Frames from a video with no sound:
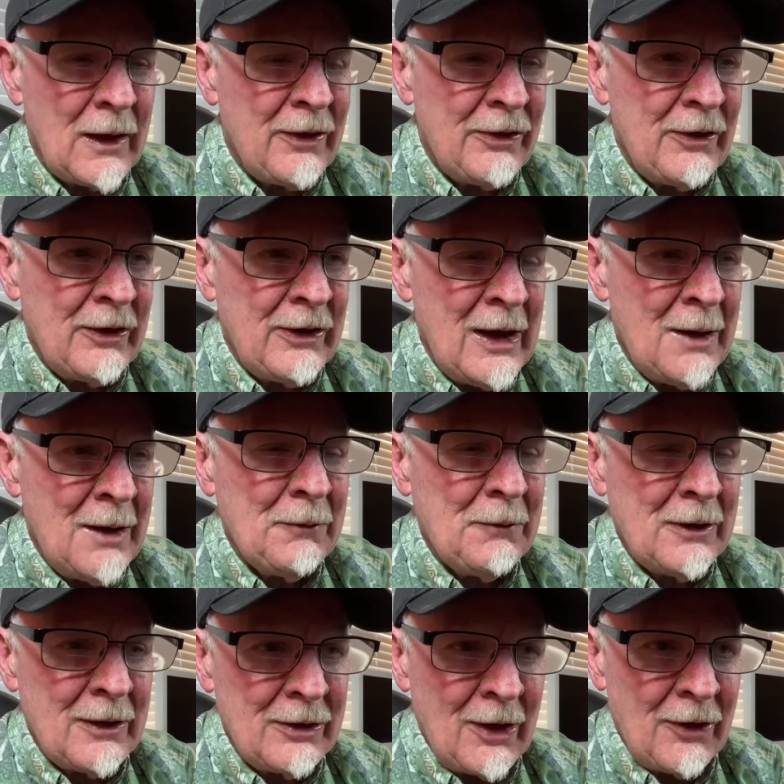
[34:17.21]
And then him
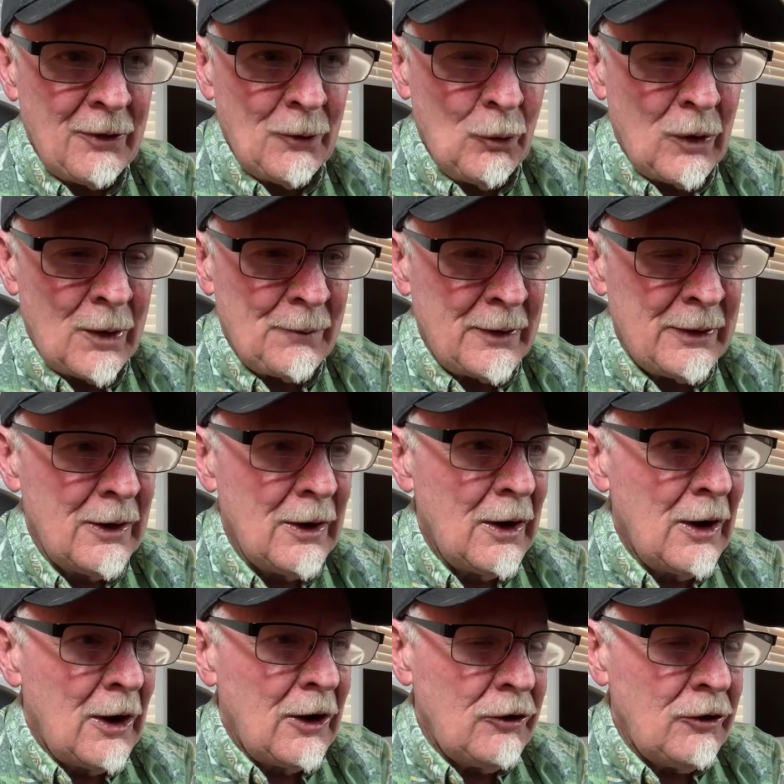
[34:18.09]
and another woman
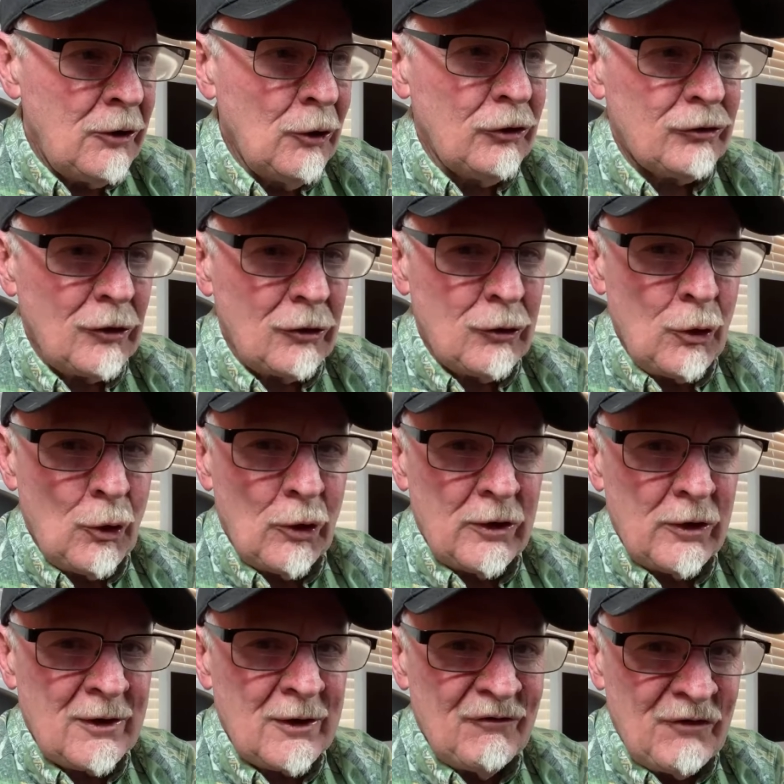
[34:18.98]
used to tour
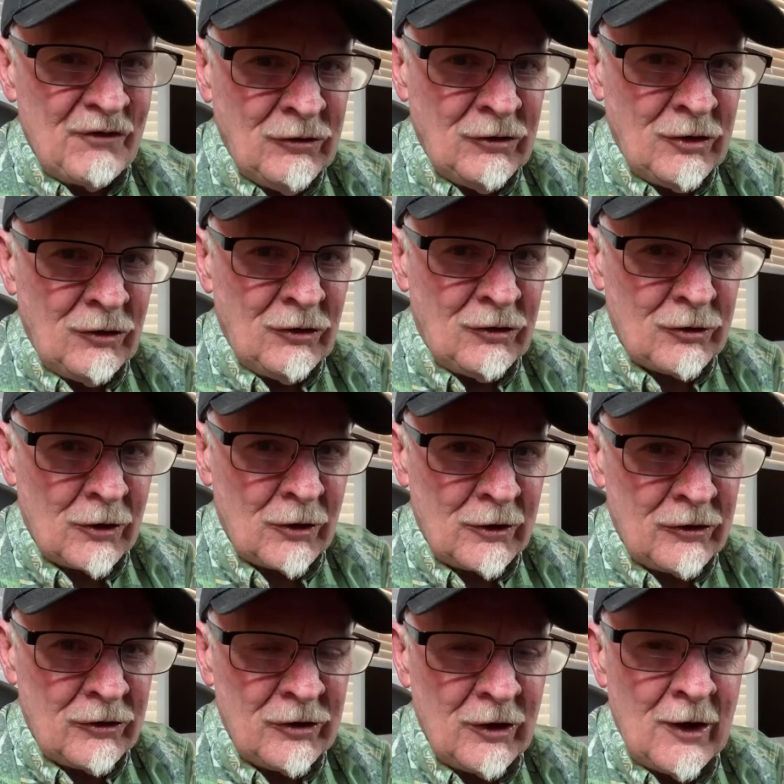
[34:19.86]
the convention
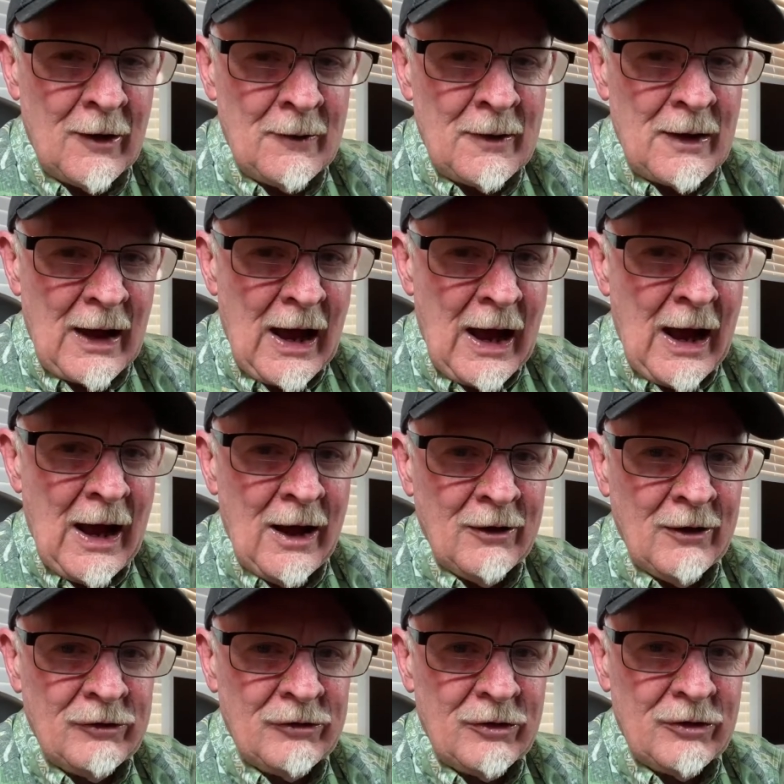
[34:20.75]
circuits
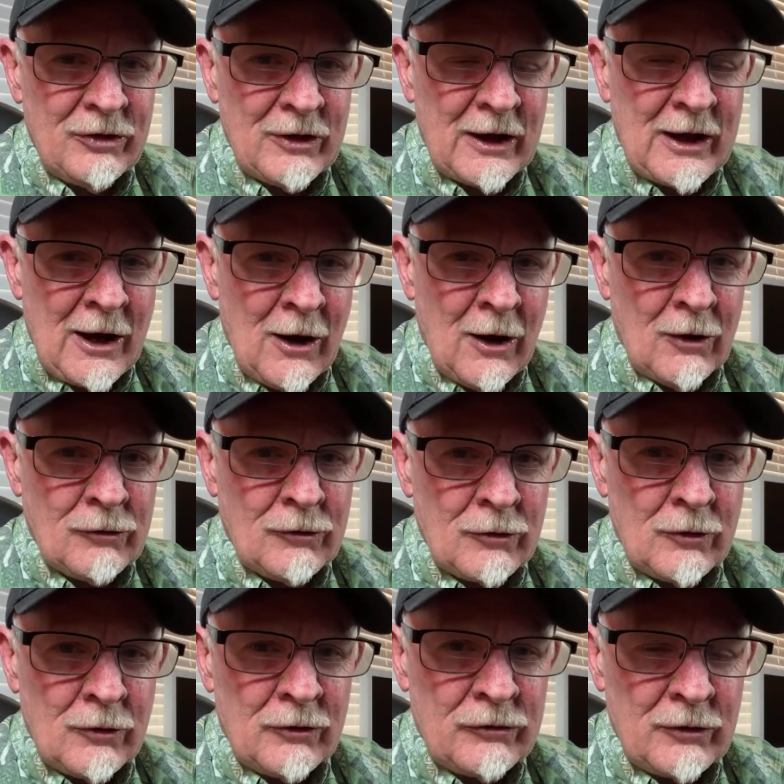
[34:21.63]
as the
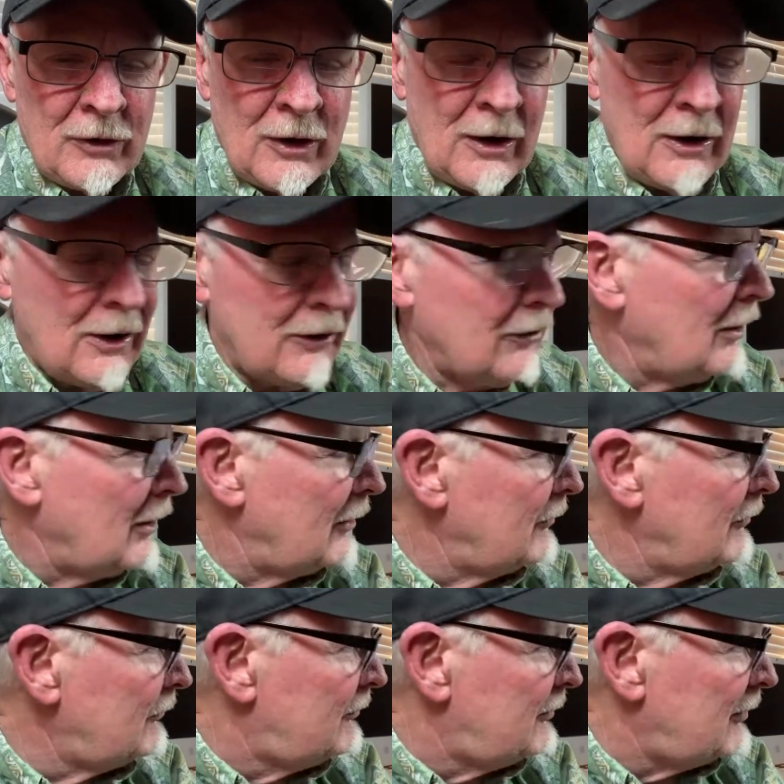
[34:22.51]
characters
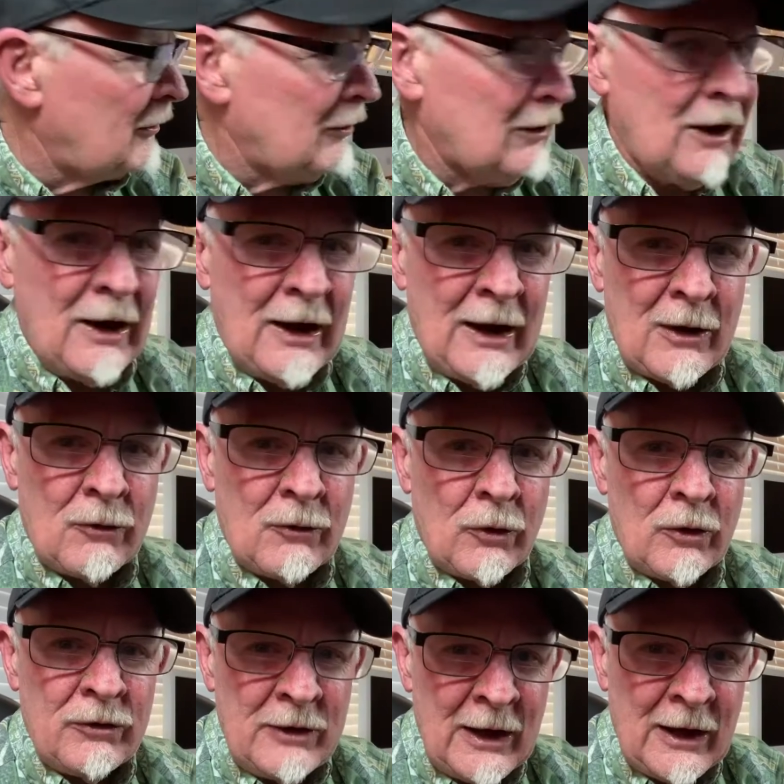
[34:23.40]
Zira and
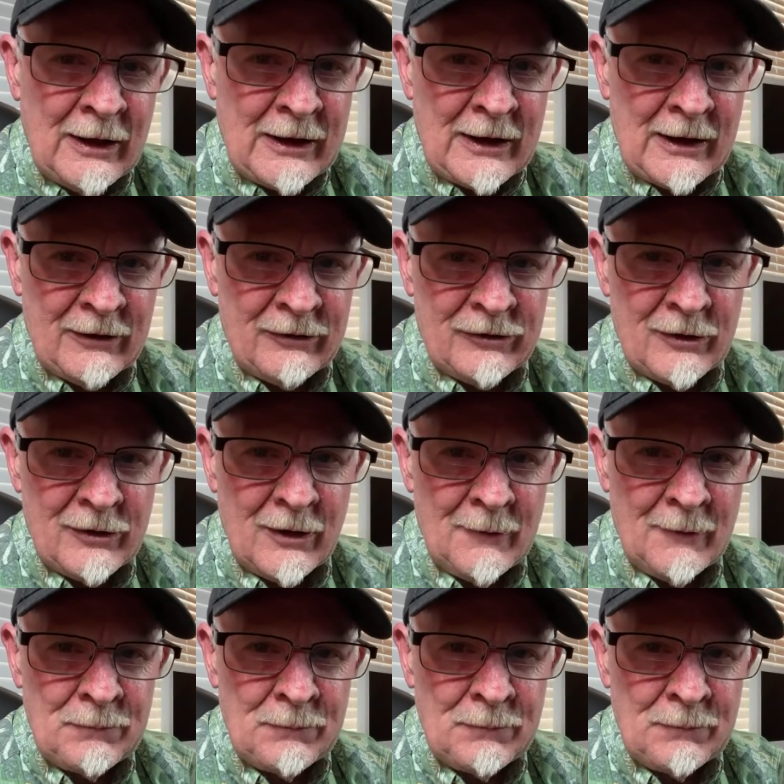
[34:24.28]
Cornelius